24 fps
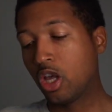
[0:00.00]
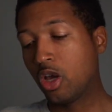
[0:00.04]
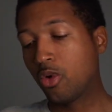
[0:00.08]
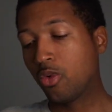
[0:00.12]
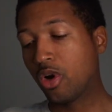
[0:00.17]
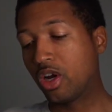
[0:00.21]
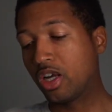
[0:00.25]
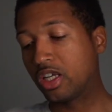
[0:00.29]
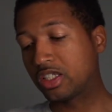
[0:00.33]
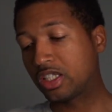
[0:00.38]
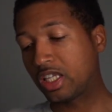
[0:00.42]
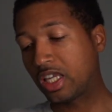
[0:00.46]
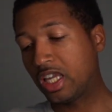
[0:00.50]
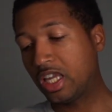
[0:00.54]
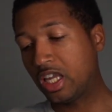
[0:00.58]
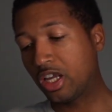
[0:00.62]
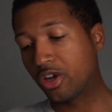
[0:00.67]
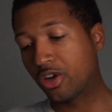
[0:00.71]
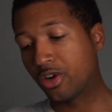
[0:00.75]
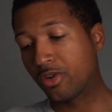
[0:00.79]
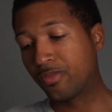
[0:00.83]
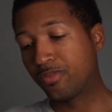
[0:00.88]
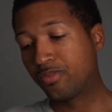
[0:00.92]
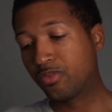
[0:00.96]
Whereas
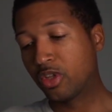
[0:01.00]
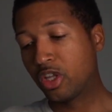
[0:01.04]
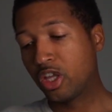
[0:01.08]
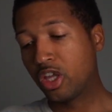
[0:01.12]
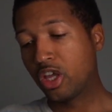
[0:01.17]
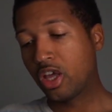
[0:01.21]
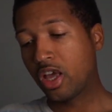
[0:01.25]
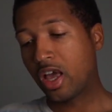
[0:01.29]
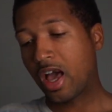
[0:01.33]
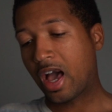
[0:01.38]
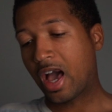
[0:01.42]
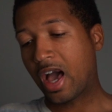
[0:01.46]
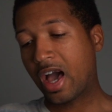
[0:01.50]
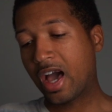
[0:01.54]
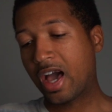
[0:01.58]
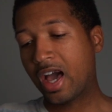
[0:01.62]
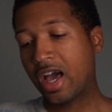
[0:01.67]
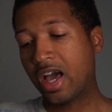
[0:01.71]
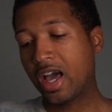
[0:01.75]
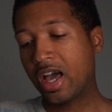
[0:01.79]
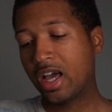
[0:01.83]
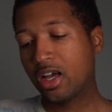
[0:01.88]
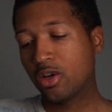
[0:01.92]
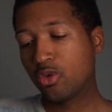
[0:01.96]
here,
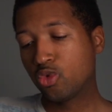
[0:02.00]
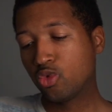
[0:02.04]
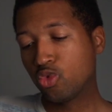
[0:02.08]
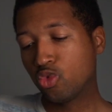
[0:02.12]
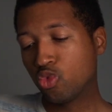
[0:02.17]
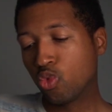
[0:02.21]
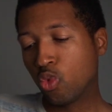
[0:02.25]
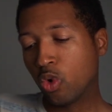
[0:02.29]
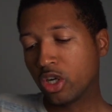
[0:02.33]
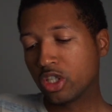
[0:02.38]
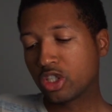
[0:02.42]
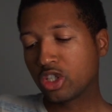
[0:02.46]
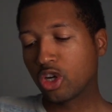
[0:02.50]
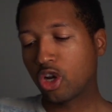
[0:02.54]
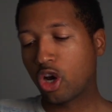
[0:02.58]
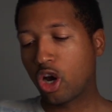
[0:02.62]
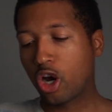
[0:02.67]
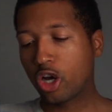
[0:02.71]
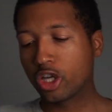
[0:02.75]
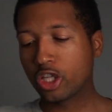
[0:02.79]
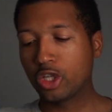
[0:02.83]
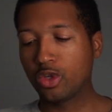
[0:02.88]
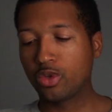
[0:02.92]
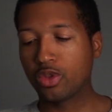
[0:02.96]
one could
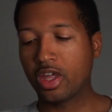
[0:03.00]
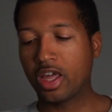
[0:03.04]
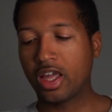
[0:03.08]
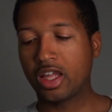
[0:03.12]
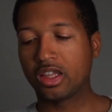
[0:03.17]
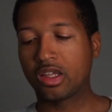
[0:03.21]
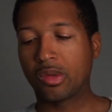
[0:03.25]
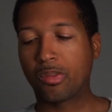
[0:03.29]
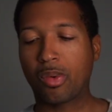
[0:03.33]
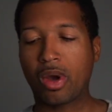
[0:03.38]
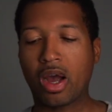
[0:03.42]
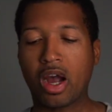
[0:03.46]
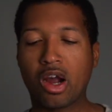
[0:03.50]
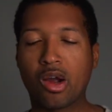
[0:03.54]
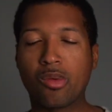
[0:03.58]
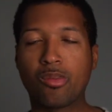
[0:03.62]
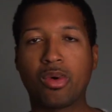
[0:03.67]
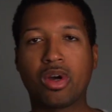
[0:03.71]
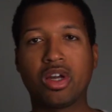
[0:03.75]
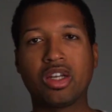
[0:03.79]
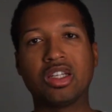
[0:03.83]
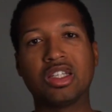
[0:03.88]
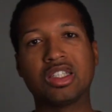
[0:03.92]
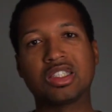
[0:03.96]
argue that the power
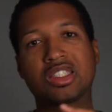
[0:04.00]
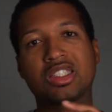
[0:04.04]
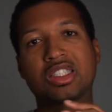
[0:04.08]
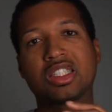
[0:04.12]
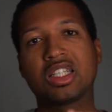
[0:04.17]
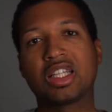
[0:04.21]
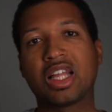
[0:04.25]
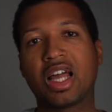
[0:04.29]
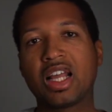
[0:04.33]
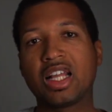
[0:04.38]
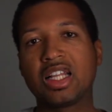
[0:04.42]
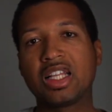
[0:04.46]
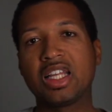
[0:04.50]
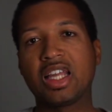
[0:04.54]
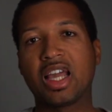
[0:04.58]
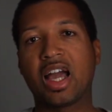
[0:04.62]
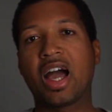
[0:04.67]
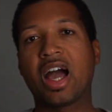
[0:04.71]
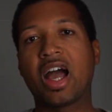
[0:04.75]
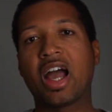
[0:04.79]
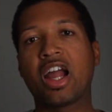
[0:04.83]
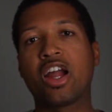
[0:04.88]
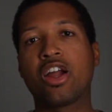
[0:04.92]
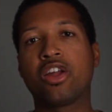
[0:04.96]
button is slightly
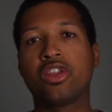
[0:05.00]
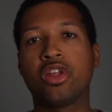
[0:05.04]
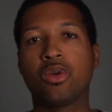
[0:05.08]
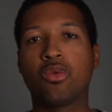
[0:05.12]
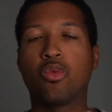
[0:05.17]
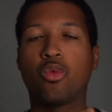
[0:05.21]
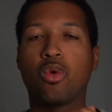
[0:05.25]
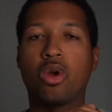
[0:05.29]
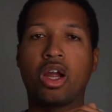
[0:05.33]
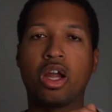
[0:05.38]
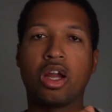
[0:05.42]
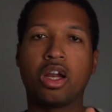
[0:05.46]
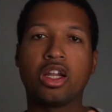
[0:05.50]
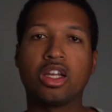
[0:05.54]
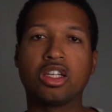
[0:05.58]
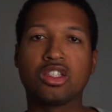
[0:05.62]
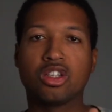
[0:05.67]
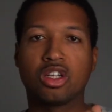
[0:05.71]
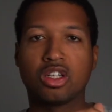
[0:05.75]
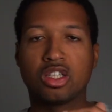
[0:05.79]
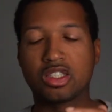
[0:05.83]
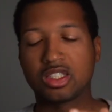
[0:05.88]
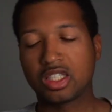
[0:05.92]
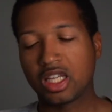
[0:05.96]
higher than where it is
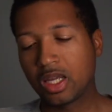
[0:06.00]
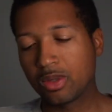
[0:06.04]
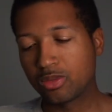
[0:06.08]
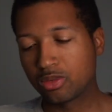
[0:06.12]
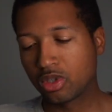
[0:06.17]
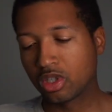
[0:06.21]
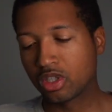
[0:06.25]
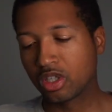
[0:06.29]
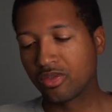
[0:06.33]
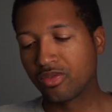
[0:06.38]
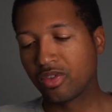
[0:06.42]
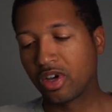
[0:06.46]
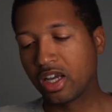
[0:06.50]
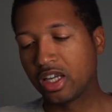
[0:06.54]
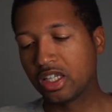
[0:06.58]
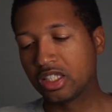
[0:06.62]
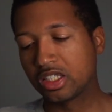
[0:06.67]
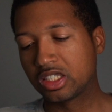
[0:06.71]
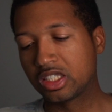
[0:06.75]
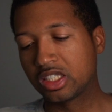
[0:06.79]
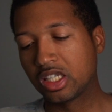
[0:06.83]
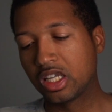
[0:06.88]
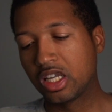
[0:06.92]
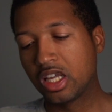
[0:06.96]
on a Samsung
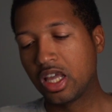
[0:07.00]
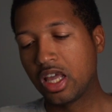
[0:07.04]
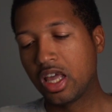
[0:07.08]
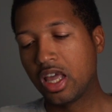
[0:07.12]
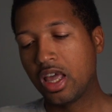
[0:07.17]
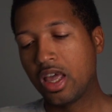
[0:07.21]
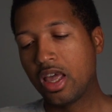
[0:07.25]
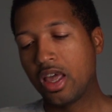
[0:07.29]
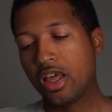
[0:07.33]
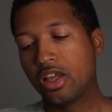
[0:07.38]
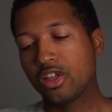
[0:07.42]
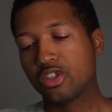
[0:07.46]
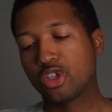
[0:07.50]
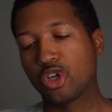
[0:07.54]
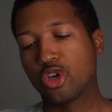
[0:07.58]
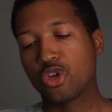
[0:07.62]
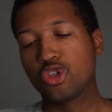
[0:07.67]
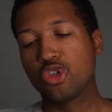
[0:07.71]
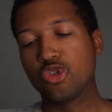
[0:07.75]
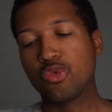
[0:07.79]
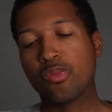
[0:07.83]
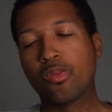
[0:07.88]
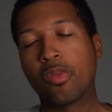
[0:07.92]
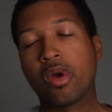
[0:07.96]
device. So
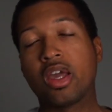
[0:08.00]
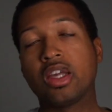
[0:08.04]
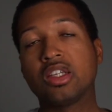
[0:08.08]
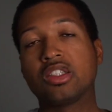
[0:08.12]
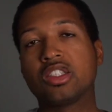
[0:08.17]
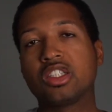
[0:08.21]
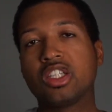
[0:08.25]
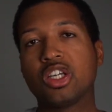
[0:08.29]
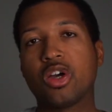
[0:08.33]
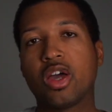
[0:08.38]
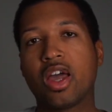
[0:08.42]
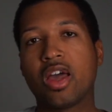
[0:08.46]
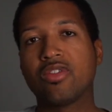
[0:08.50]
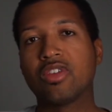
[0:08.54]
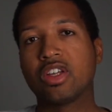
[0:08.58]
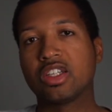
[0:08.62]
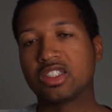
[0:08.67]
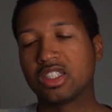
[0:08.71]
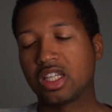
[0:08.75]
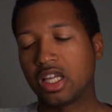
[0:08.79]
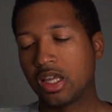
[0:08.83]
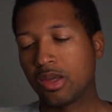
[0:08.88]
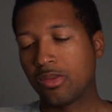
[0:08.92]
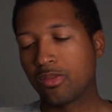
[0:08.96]
you might still have that
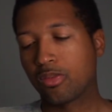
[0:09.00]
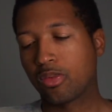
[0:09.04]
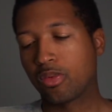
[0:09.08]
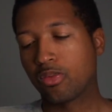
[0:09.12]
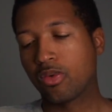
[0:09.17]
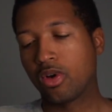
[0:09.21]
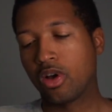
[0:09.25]
same